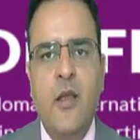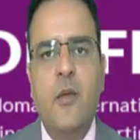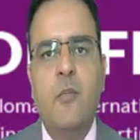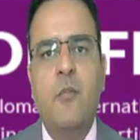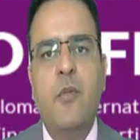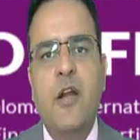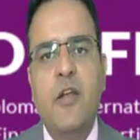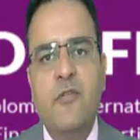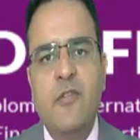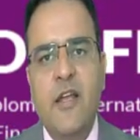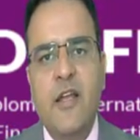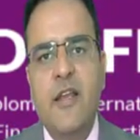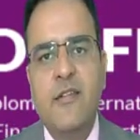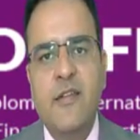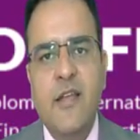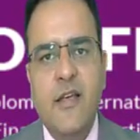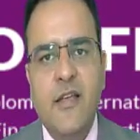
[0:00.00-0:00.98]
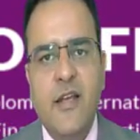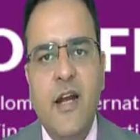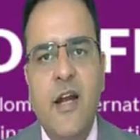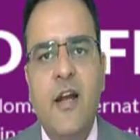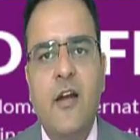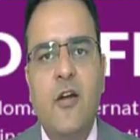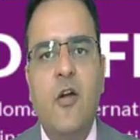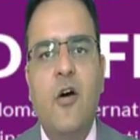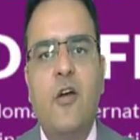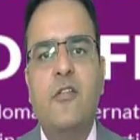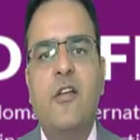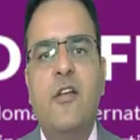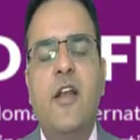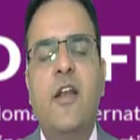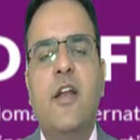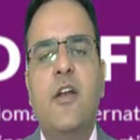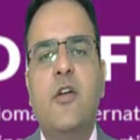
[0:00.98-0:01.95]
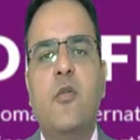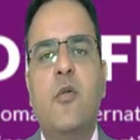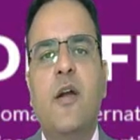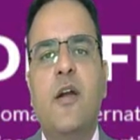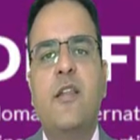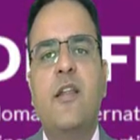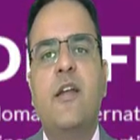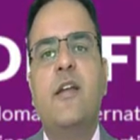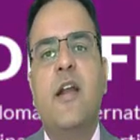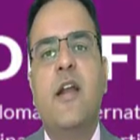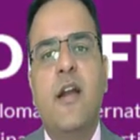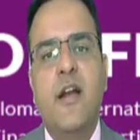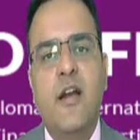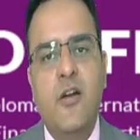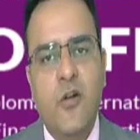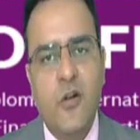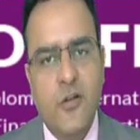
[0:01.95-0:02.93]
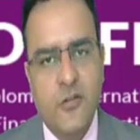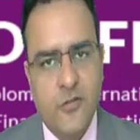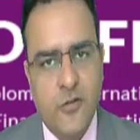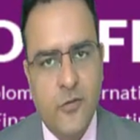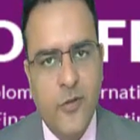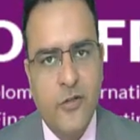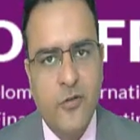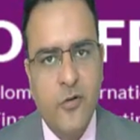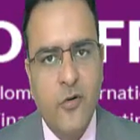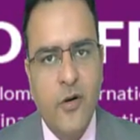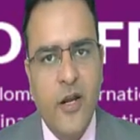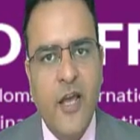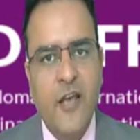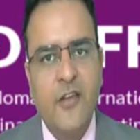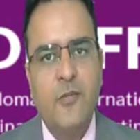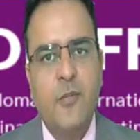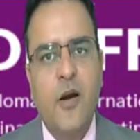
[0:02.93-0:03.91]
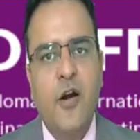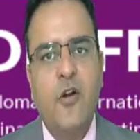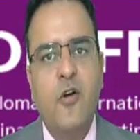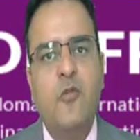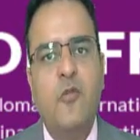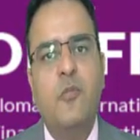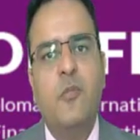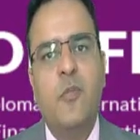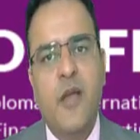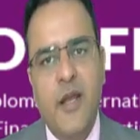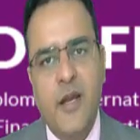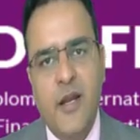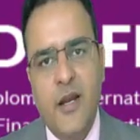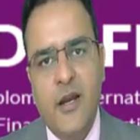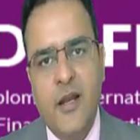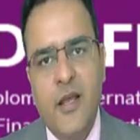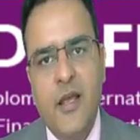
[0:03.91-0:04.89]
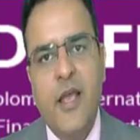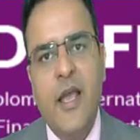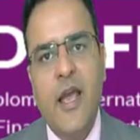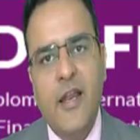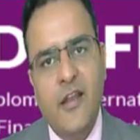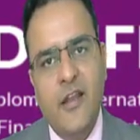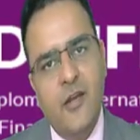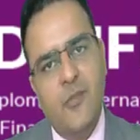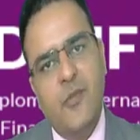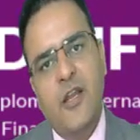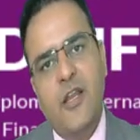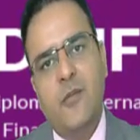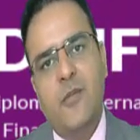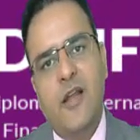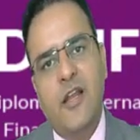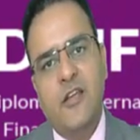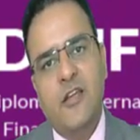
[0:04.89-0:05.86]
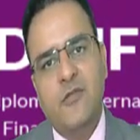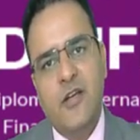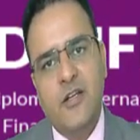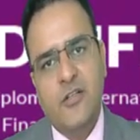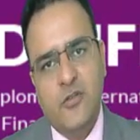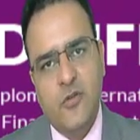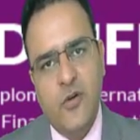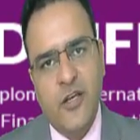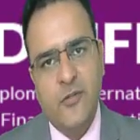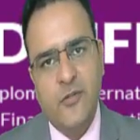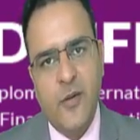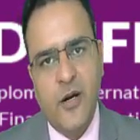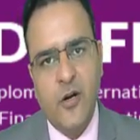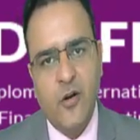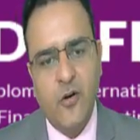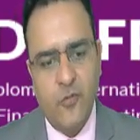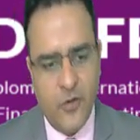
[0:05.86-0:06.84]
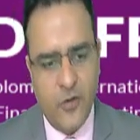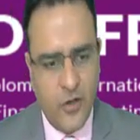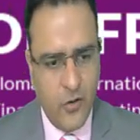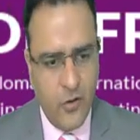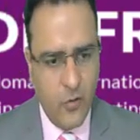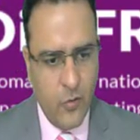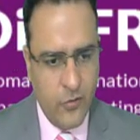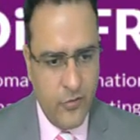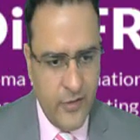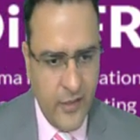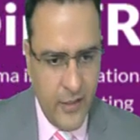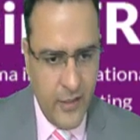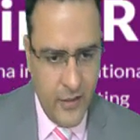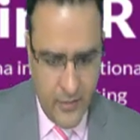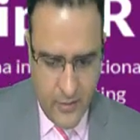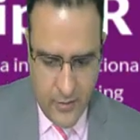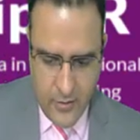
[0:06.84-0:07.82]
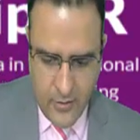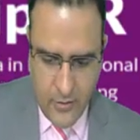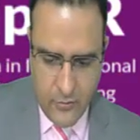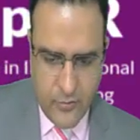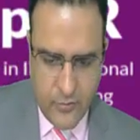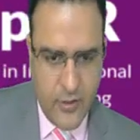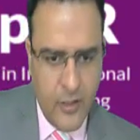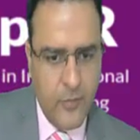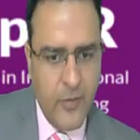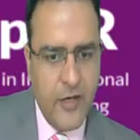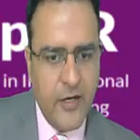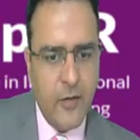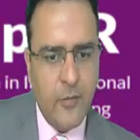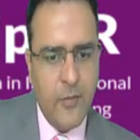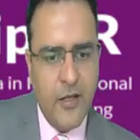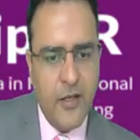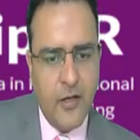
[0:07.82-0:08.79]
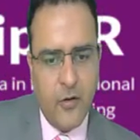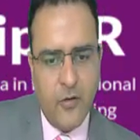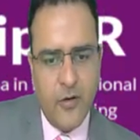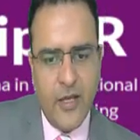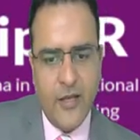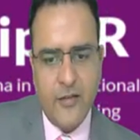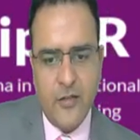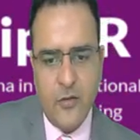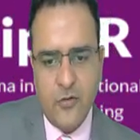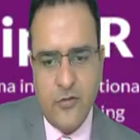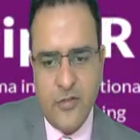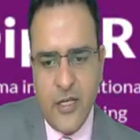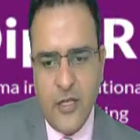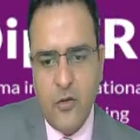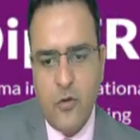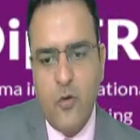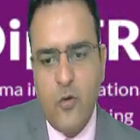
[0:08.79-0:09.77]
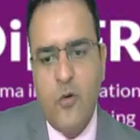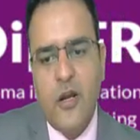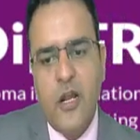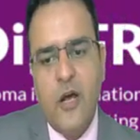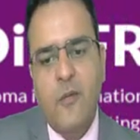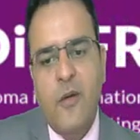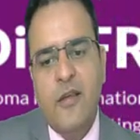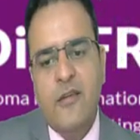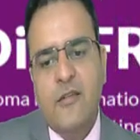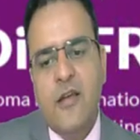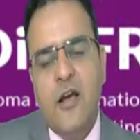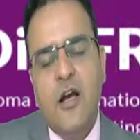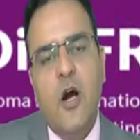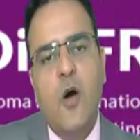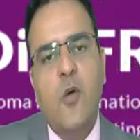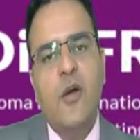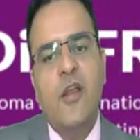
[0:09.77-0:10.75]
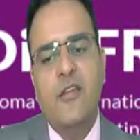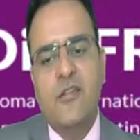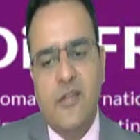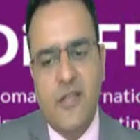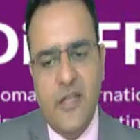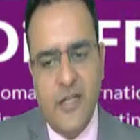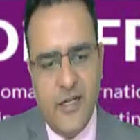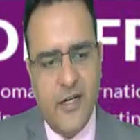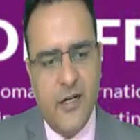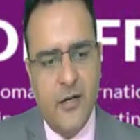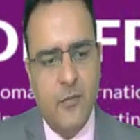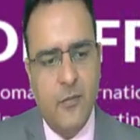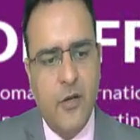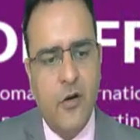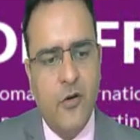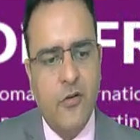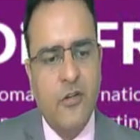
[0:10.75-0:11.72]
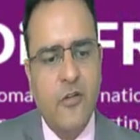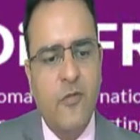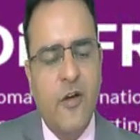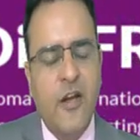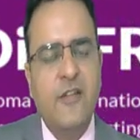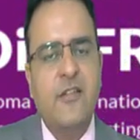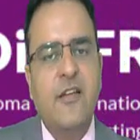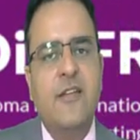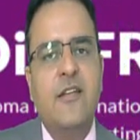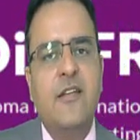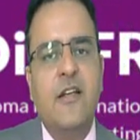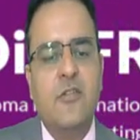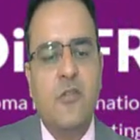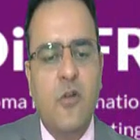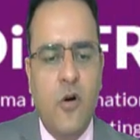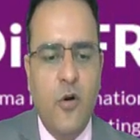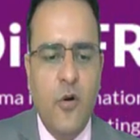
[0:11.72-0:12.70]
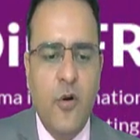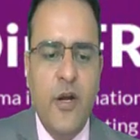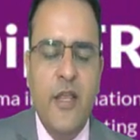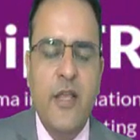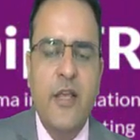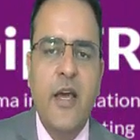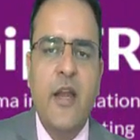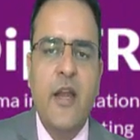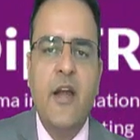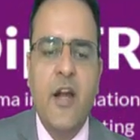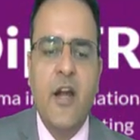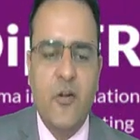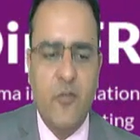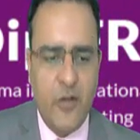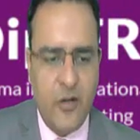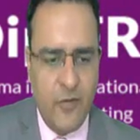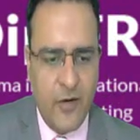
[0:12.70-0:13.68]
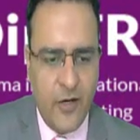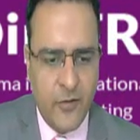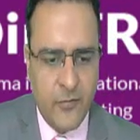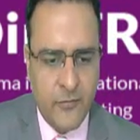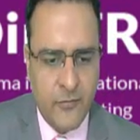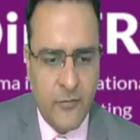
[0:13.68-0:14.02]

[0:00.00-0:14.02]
But if there is a credit loss relating to it, that credit loss should be shown as part of P&L. Any remaining balance we can show as part of OCI. So the remainder being recognized in OCI, no allowance account is needed because the financial asset is already carried at fair value.